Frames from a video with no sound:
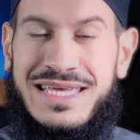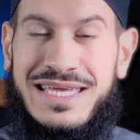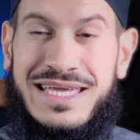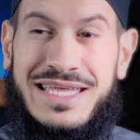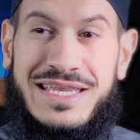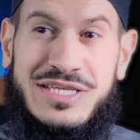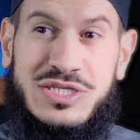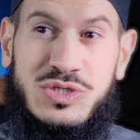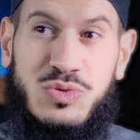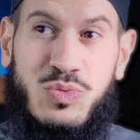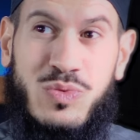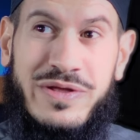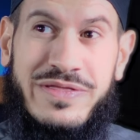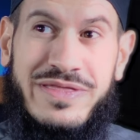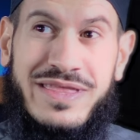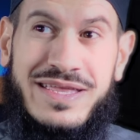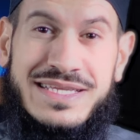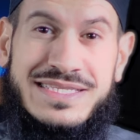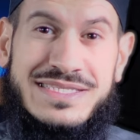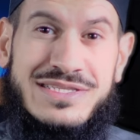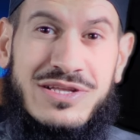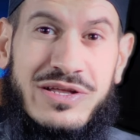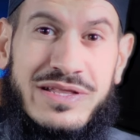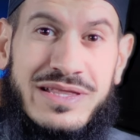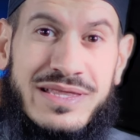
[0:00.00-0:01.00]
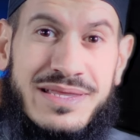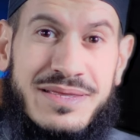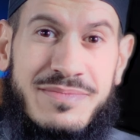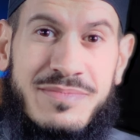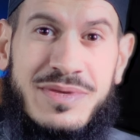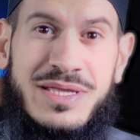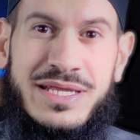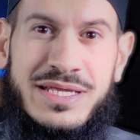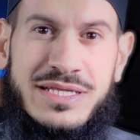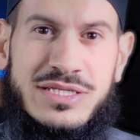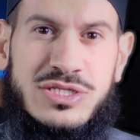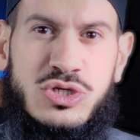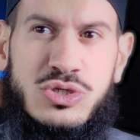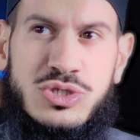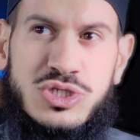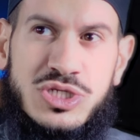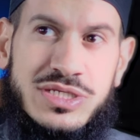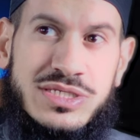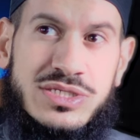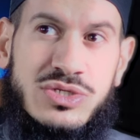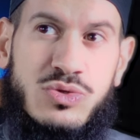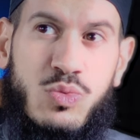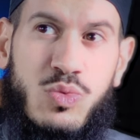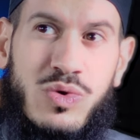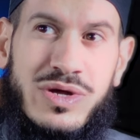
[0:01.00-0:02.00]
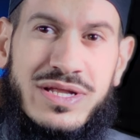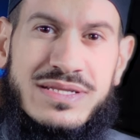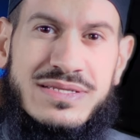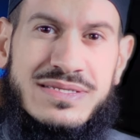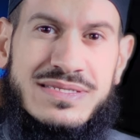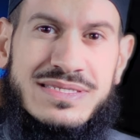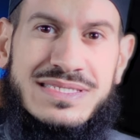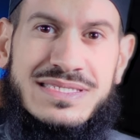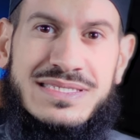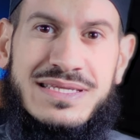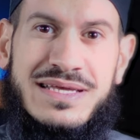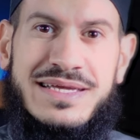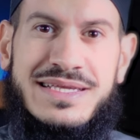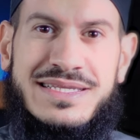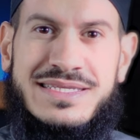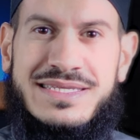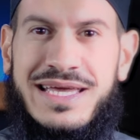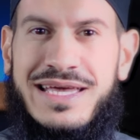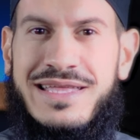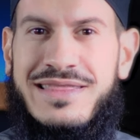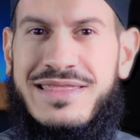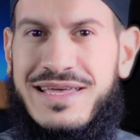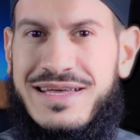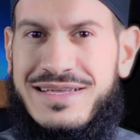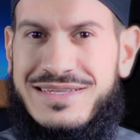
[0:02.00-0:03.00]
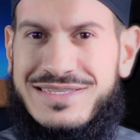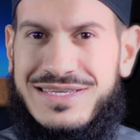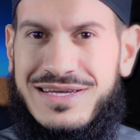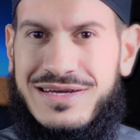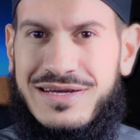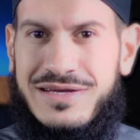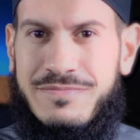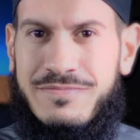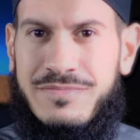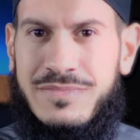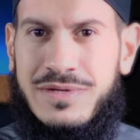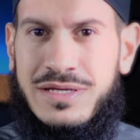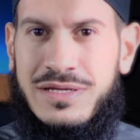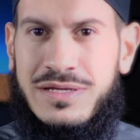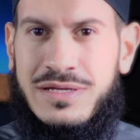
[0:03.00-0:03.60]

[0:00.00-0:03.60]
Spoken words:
It is one that is not limited to just one sight at that time.